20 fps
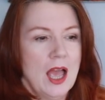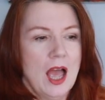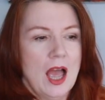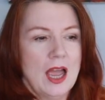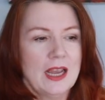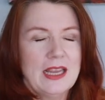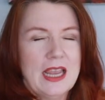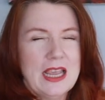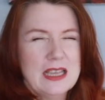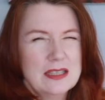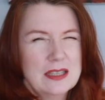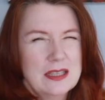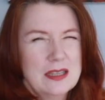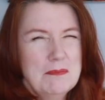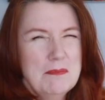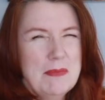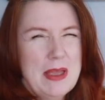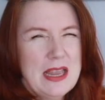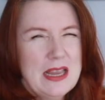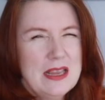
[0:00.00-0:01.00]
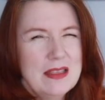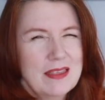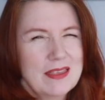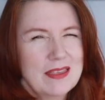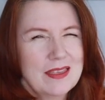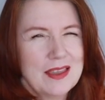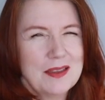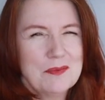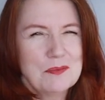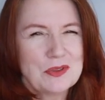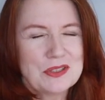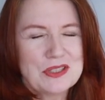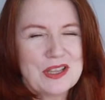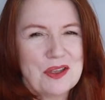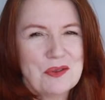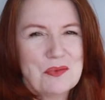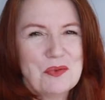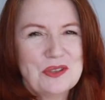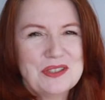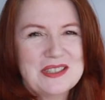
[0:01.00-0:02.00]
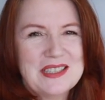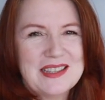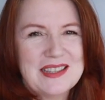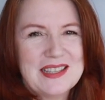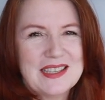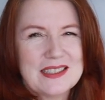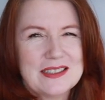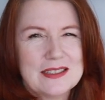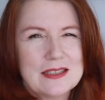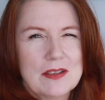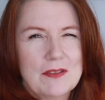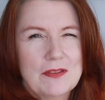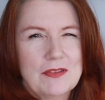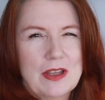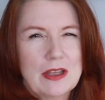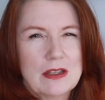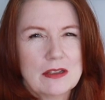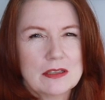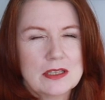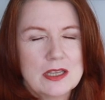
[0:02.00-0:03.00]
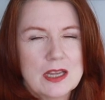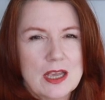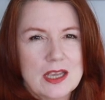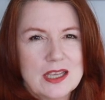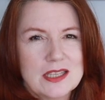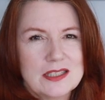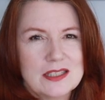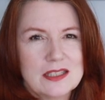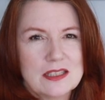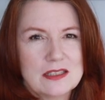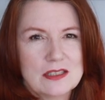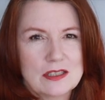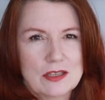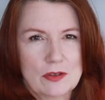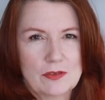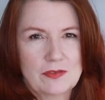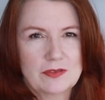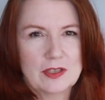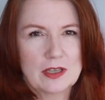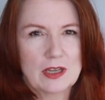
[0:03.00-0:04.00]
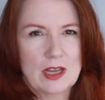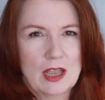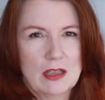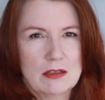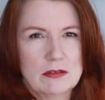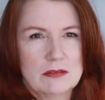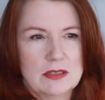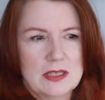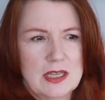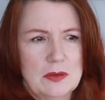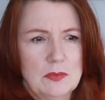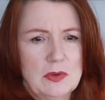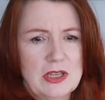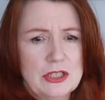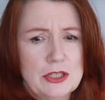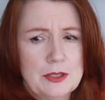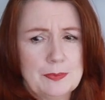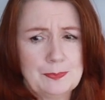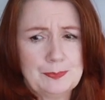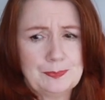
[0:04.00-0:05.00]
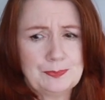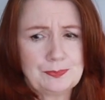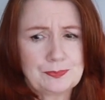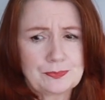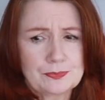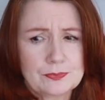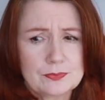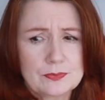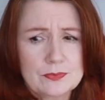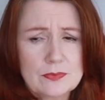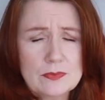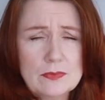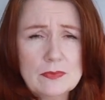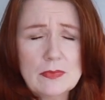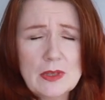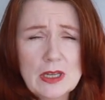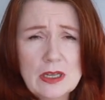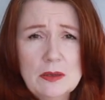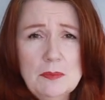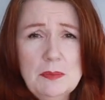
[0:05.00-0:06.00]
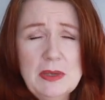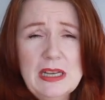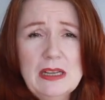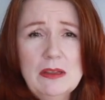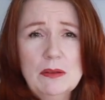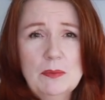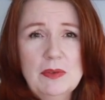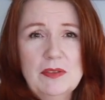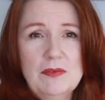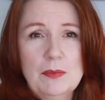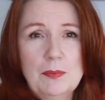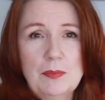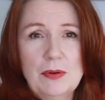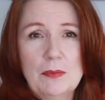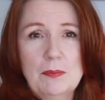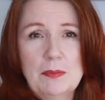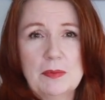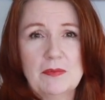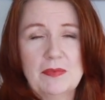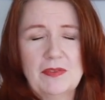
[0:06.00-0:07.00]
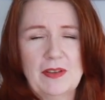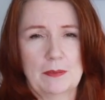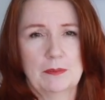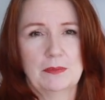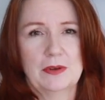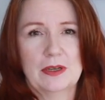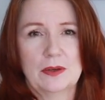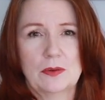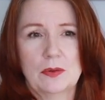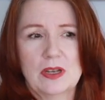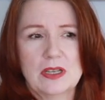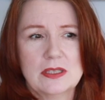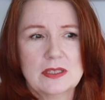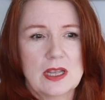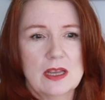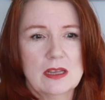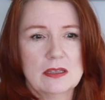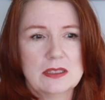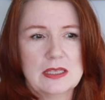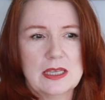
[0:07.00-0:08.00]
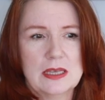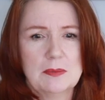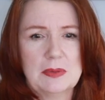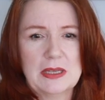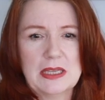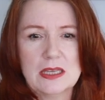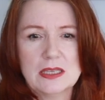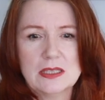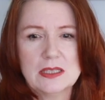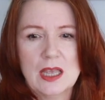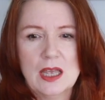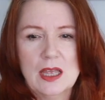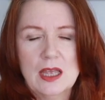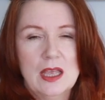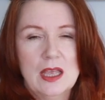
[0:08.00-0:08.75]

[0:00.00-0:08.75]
I guess the main thing was that I wanted things that felt nice and soft and cozy, which can be a little bit of a problem fabric wise, can't it? Because